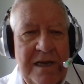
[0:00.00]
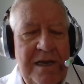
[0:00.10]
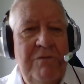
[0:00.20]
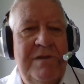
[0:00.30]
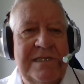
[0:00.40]

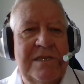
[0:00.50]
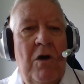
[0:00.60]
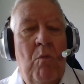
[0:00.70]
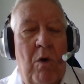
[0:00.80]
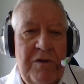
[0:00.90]
notice
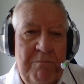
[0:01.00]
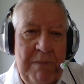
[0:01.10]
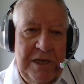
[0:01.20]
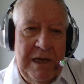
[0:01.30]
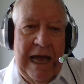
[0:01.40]
what's
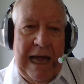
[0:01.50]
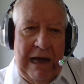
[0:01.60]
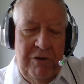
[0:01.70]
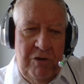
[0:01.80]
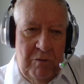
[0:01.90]
meant,
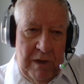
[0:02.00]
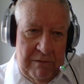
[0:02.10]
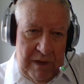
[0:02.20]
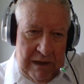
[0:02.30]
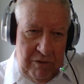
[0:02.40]
how
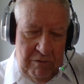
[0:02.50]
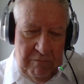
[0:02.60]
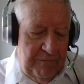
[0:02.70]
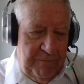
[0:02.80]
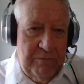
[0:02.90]

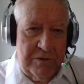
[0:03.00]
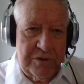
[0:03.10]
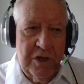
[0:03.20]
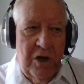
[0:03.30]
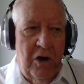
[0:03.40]
you focus